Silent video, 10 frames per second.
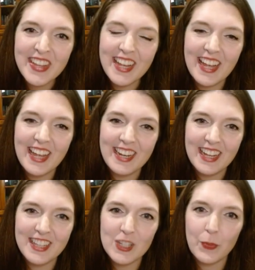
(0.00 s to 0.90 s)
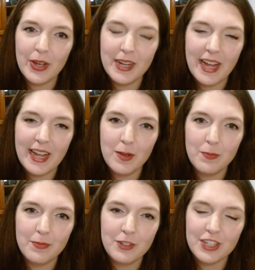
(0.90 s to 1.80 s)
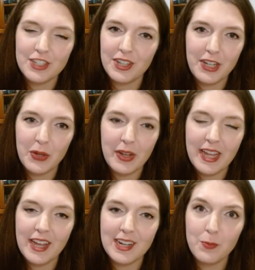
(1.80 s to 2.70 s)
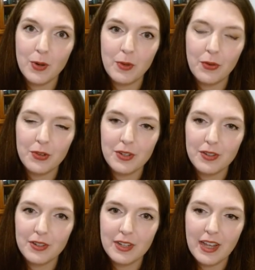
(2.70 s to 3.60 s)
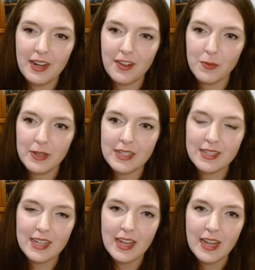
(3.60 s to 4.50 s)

And at this point, I'm just going to go ahead and promote another piece.